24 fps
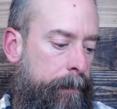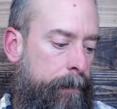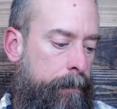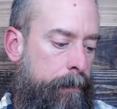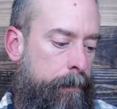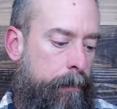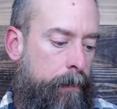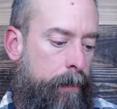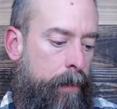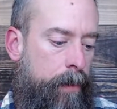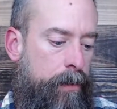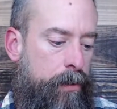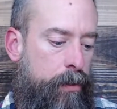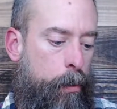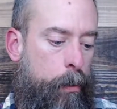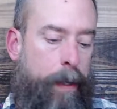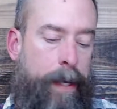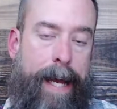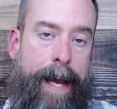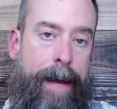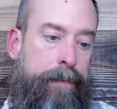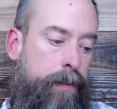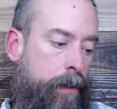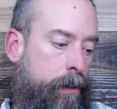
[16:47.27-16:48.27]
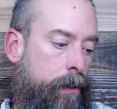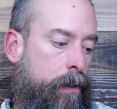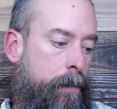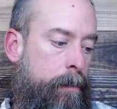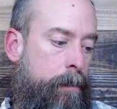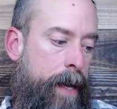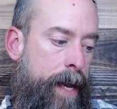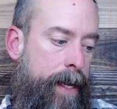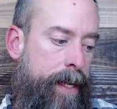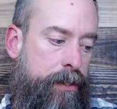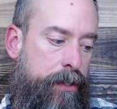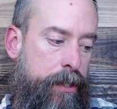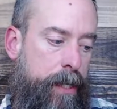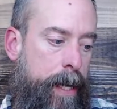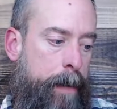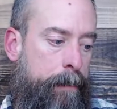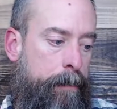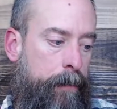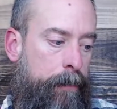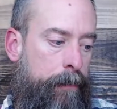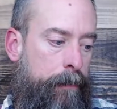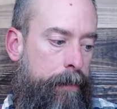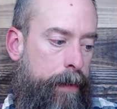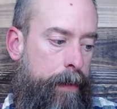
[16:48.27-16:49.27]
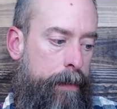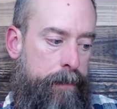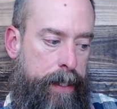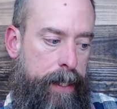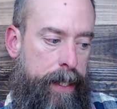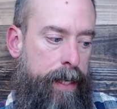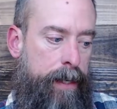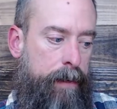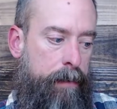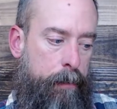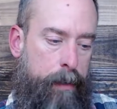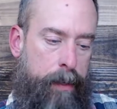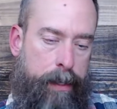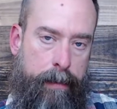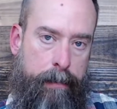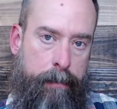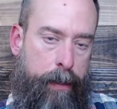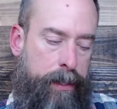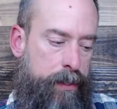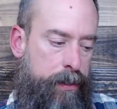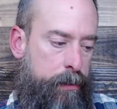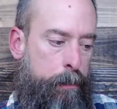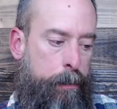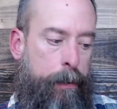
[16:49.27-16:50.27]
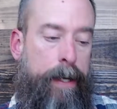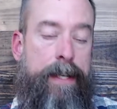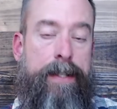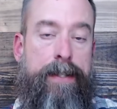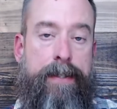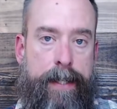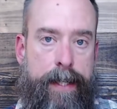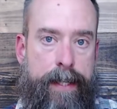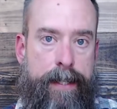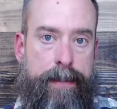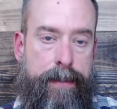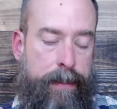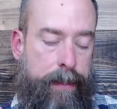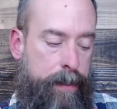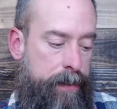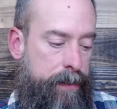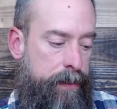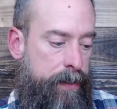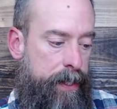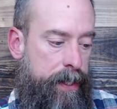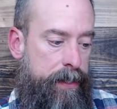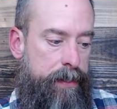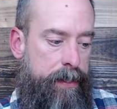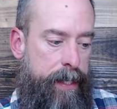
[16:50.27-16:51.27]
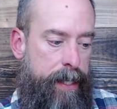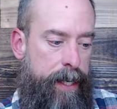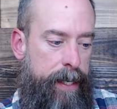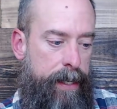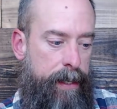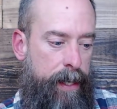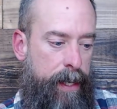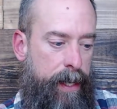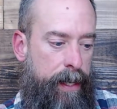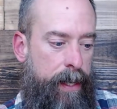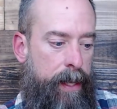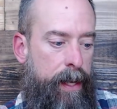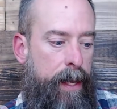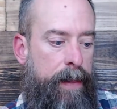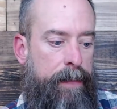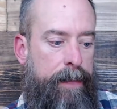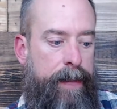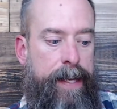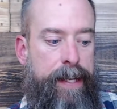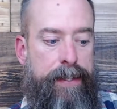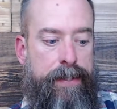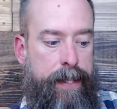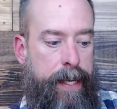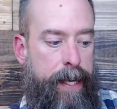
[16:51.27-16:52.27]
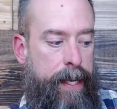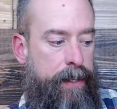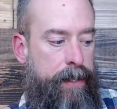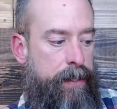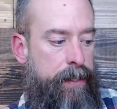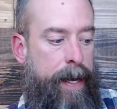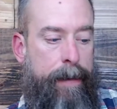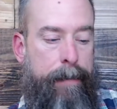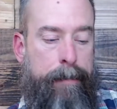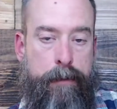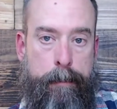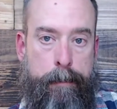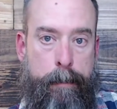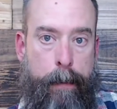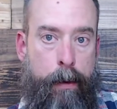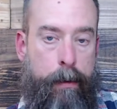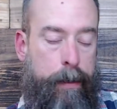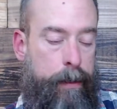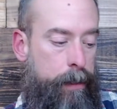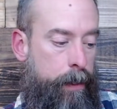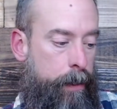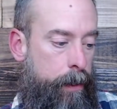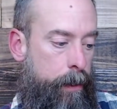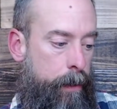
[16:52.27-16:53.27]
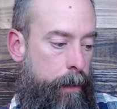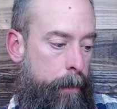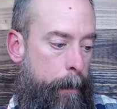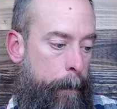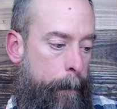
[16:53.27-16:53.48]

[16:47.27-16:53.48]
So we have to look back at chapter 15, which precedes the 16, that these things I have spoken to you.